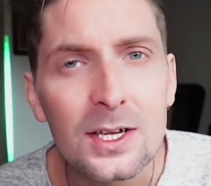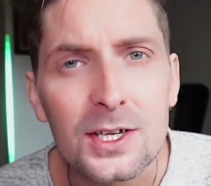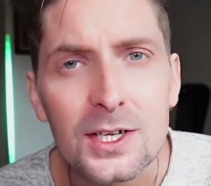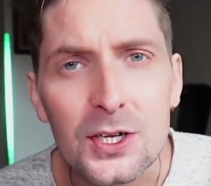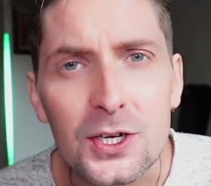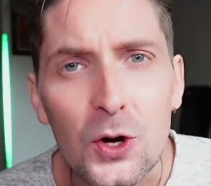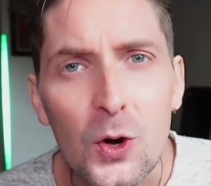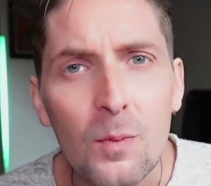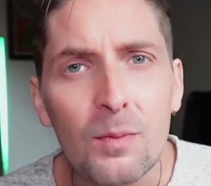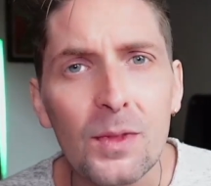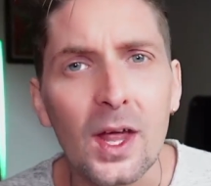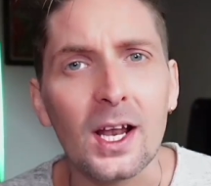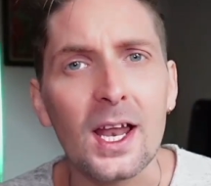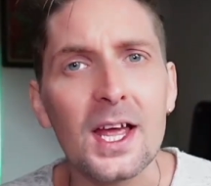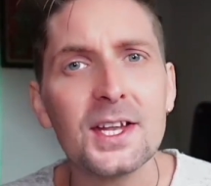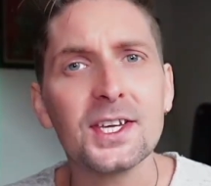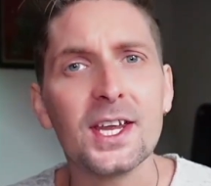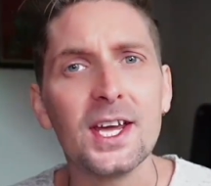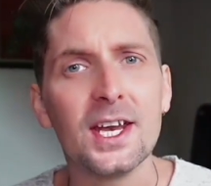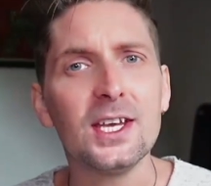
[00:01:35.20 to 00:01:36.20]
So
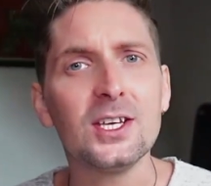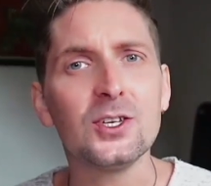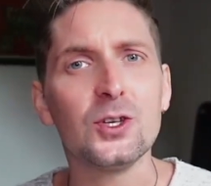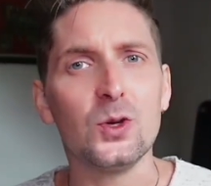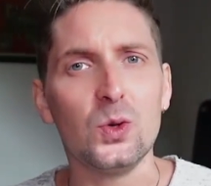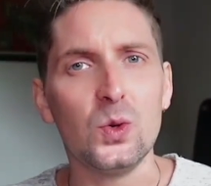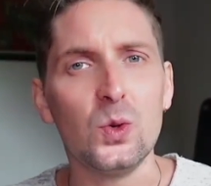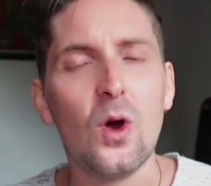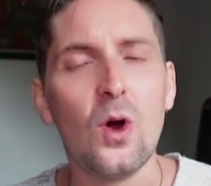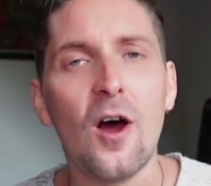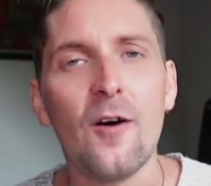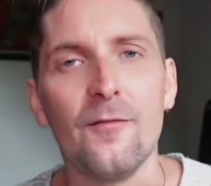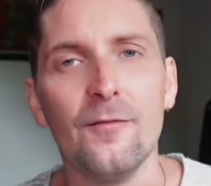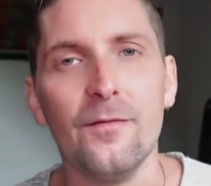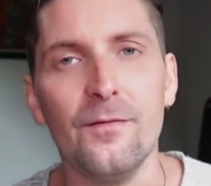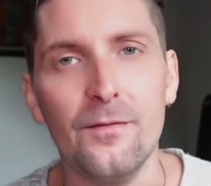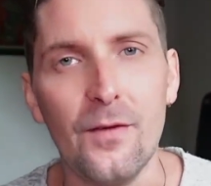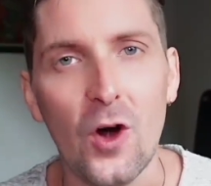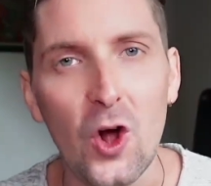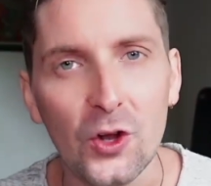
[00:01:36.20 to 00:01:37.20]
let's get into
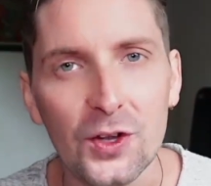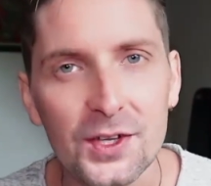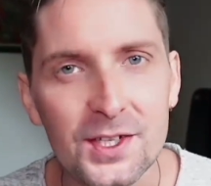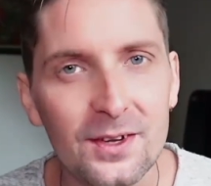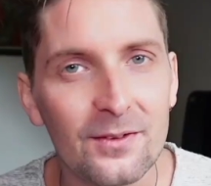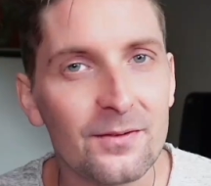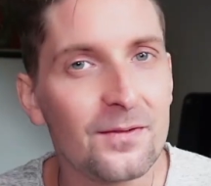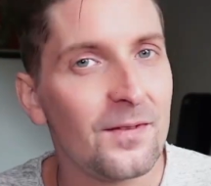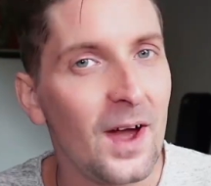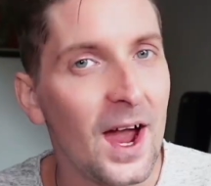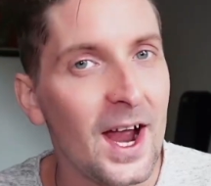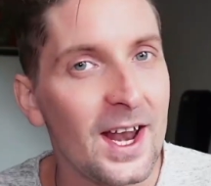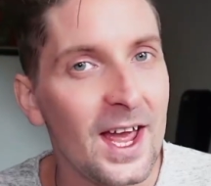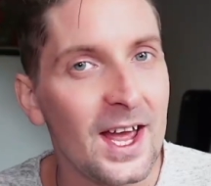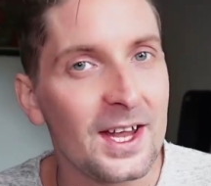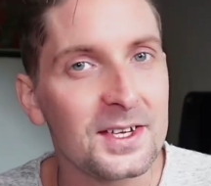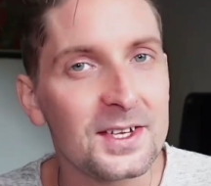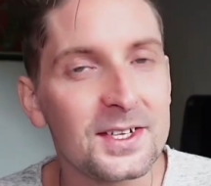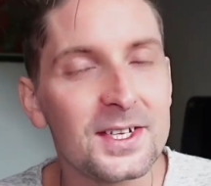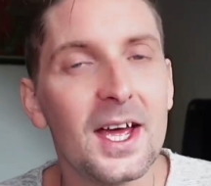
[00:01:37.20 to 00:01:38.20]
Vault
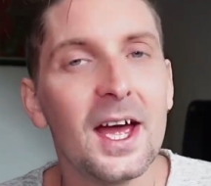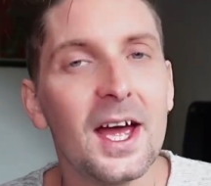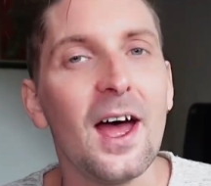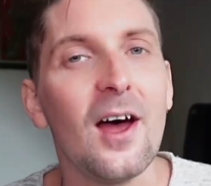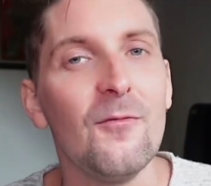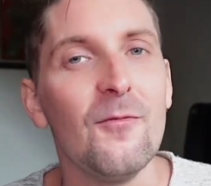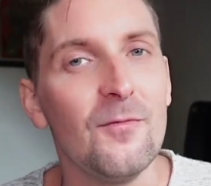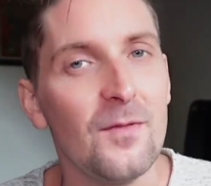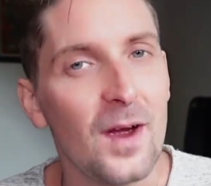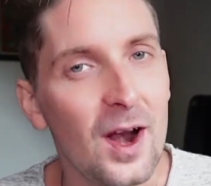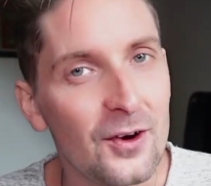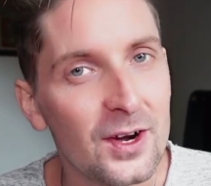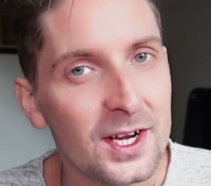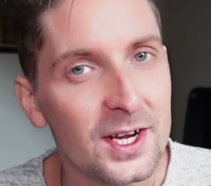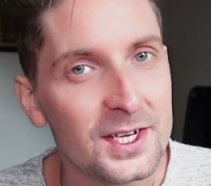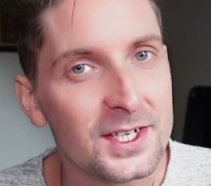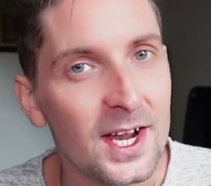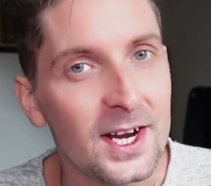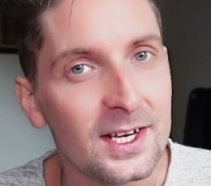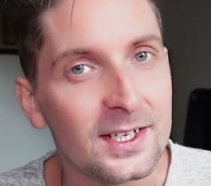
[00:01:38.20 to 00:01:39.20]
Finance, a very
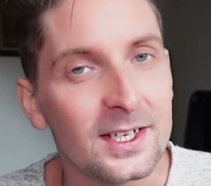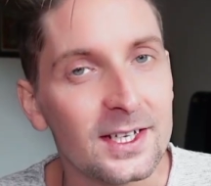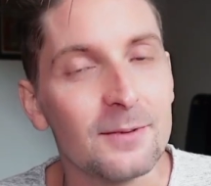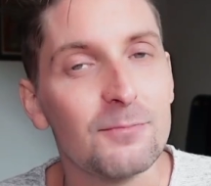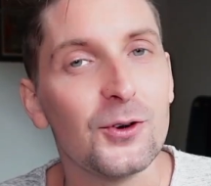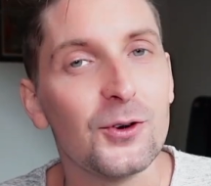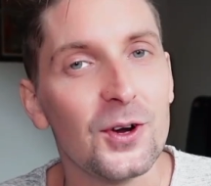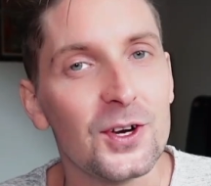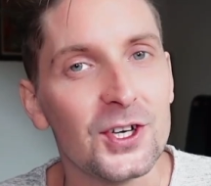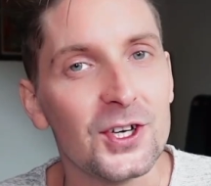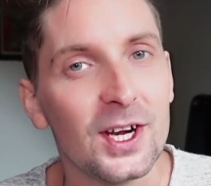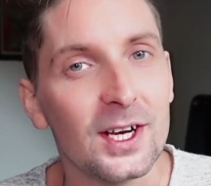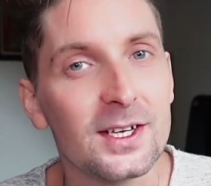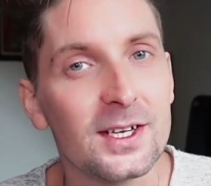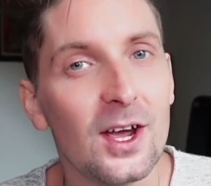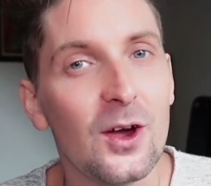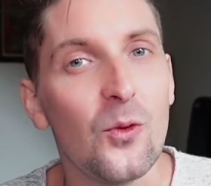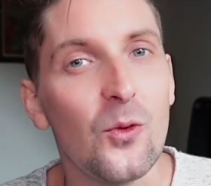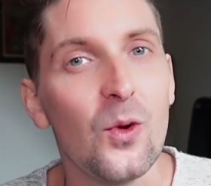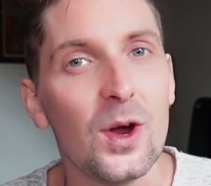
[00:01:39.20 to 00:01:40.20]
exciting
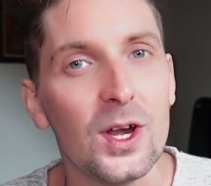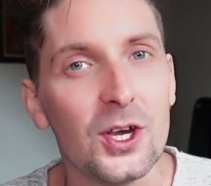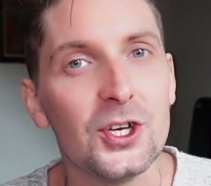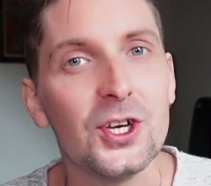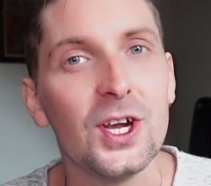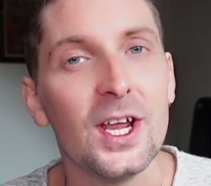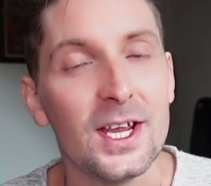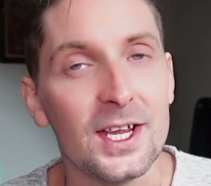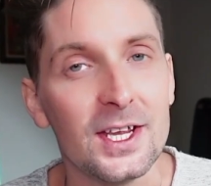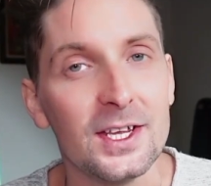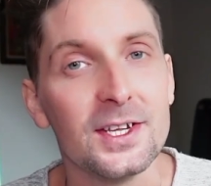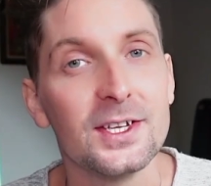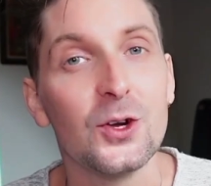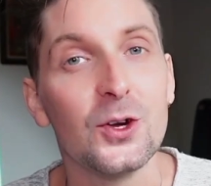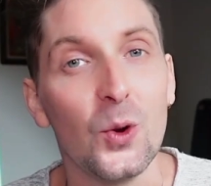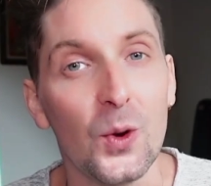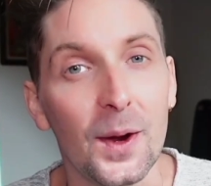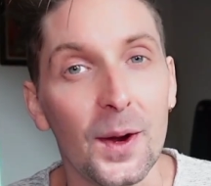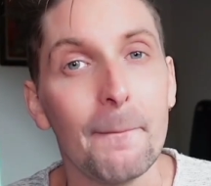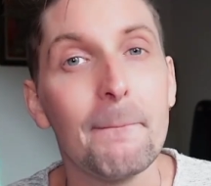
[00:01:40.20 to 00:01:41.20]
project which is
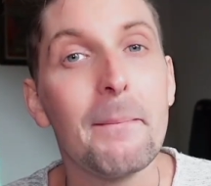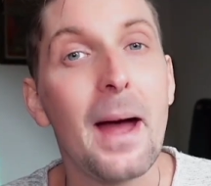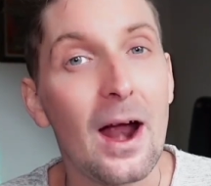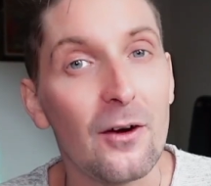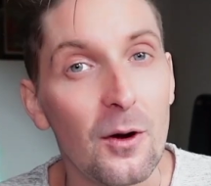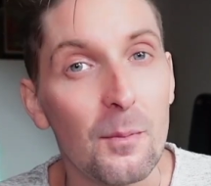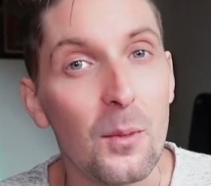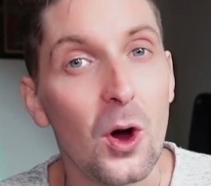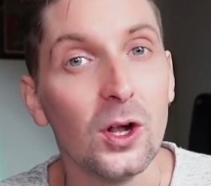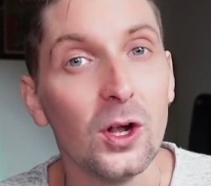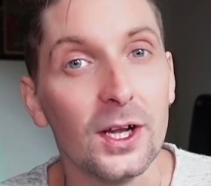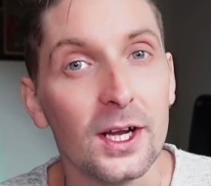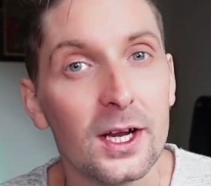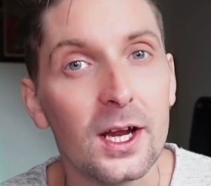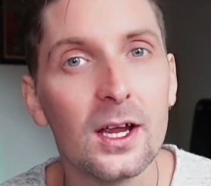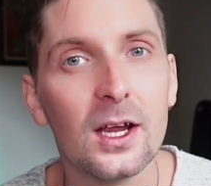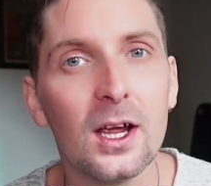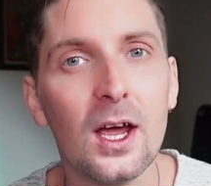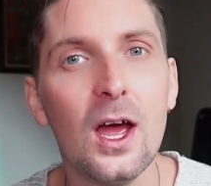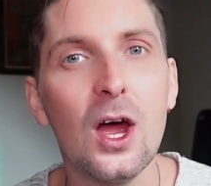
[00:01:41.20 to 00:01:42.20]
going
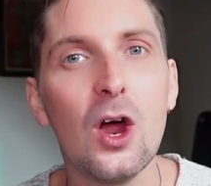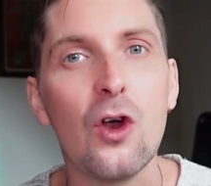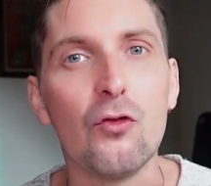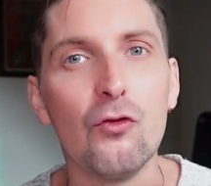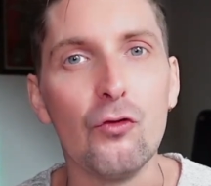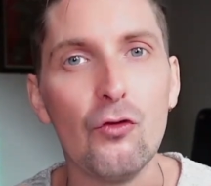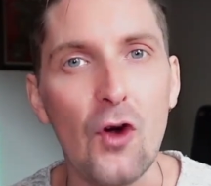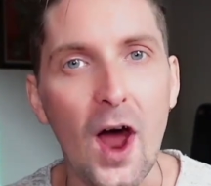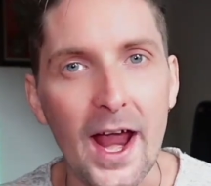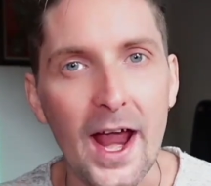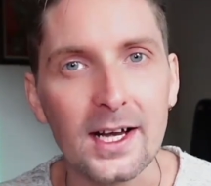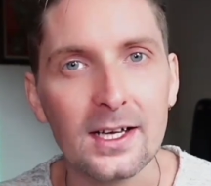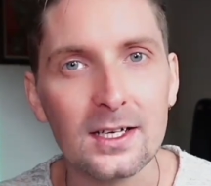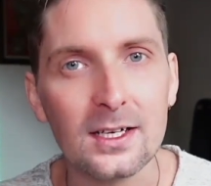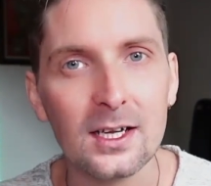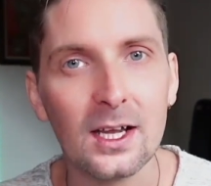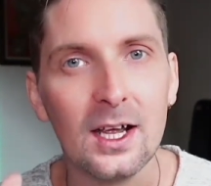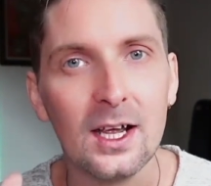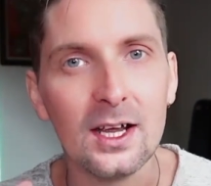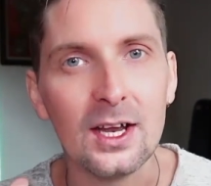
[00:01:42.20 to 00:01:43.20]
parabolic
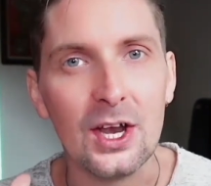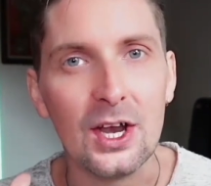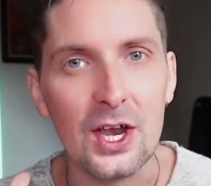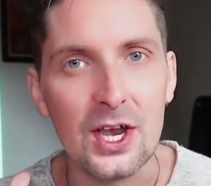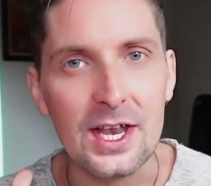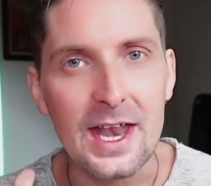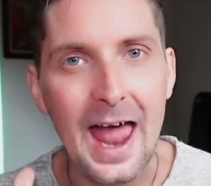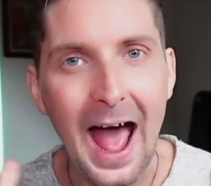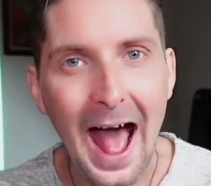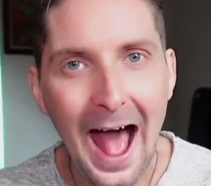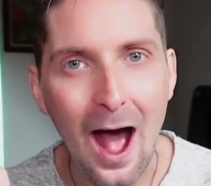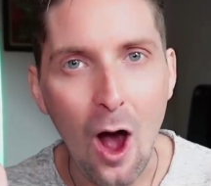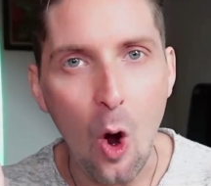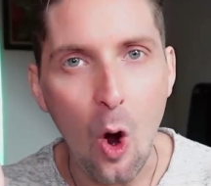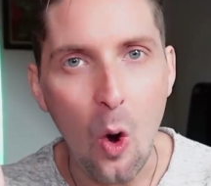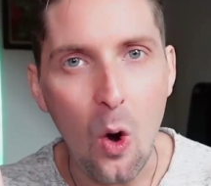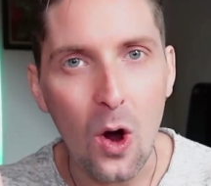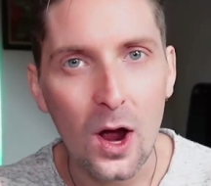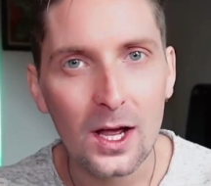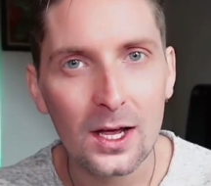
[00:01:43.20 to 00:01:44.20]
right
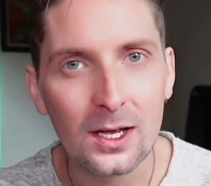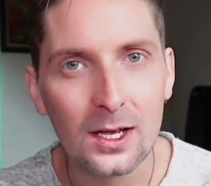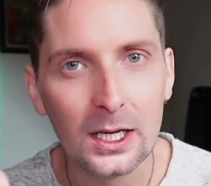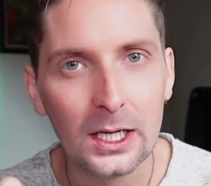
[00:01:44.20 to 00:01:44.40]
now.